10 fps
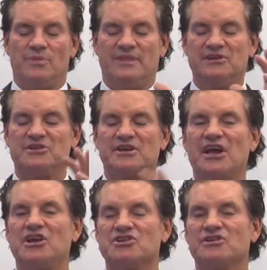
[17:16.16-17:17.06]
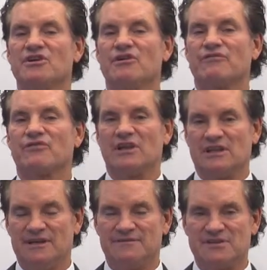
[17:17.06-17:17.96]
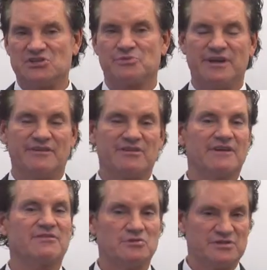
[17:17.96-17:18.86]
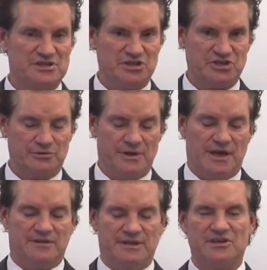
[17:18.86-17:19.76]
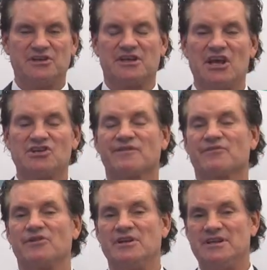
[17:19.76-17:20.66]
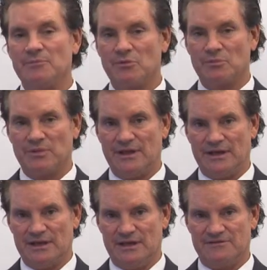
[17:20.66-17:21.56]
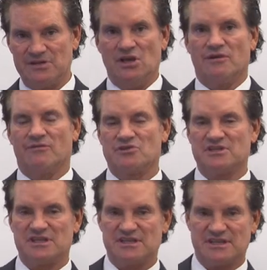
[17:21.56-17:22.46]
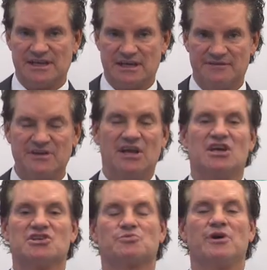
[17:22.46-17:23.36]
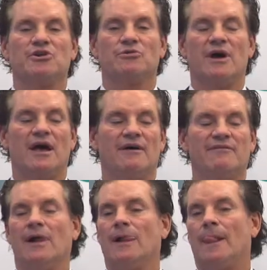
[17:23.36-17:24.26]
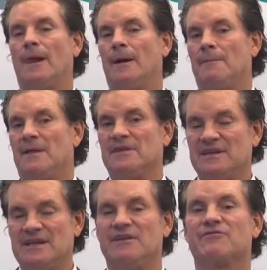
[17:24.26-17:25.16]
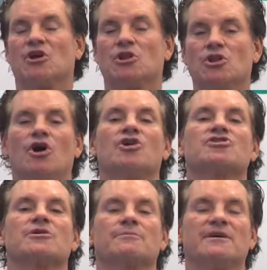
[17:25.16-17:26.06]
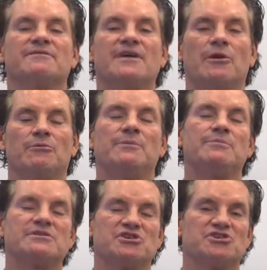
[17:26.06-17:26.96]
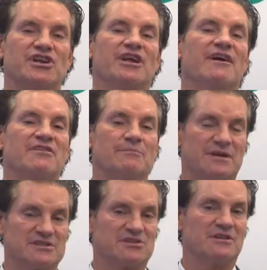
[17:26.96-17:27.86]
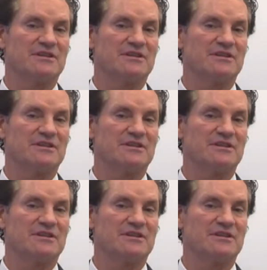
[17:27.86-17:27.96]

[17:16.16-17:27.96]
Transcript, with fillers: the indication for a lift is when you have enough loose tissue. The indication for a deeper plane lift versus a skin lift is when you have the need for a long-term lift and repositioning of the muscle